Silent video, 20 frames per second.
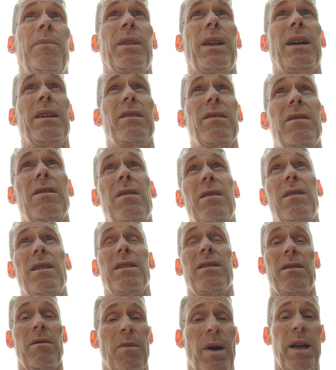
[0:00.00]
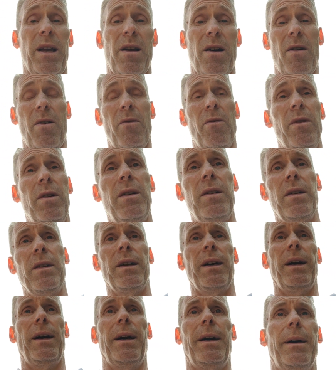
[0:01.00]
that's the main goal,
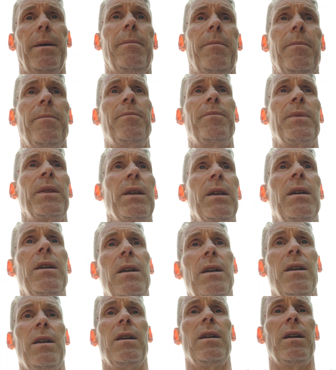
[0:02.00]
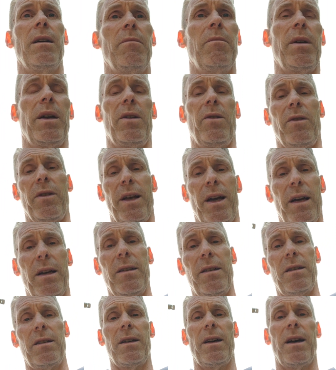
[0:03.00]
and being on
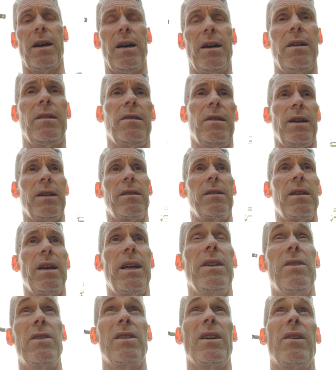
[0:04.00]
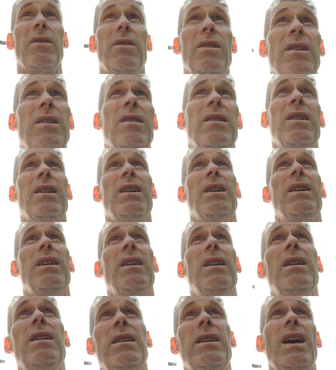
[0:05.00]
that stage. So
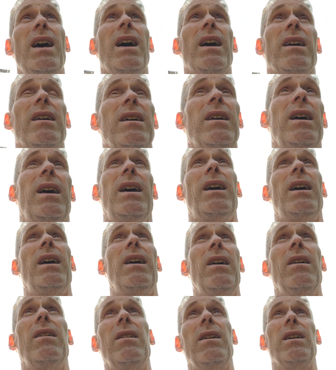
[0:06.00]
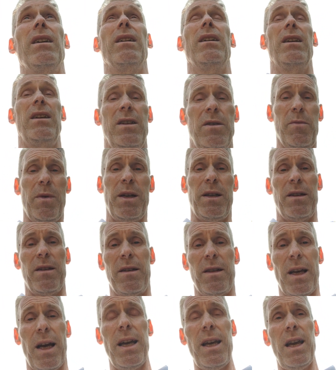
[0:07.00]
yeah, it leaves me to
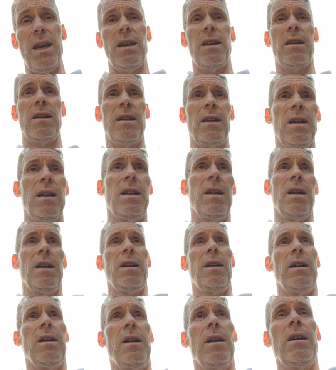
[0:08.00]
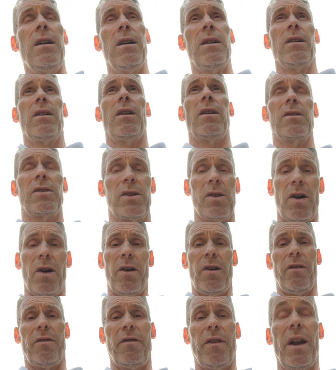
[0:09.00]
say I'll
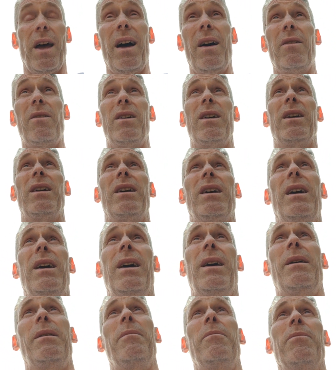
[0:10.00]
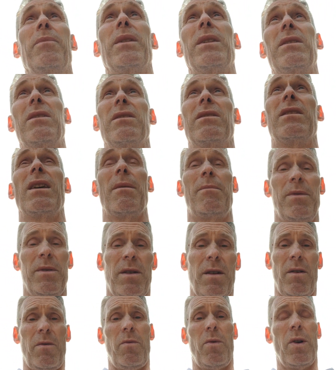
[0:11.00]
sign off for now. This is
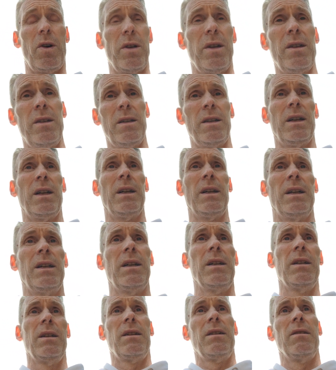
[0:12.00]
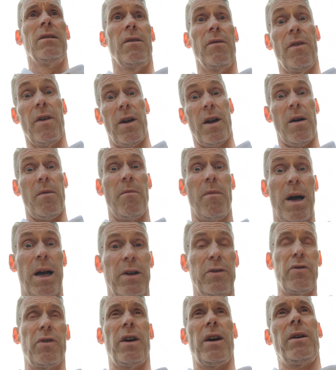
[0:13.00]
episode 1 of the
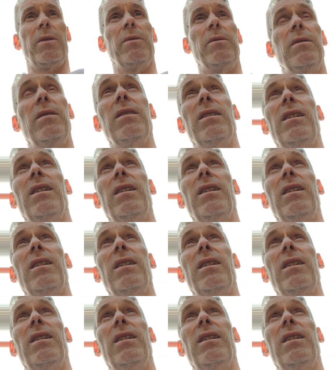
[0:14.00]
comeback trail.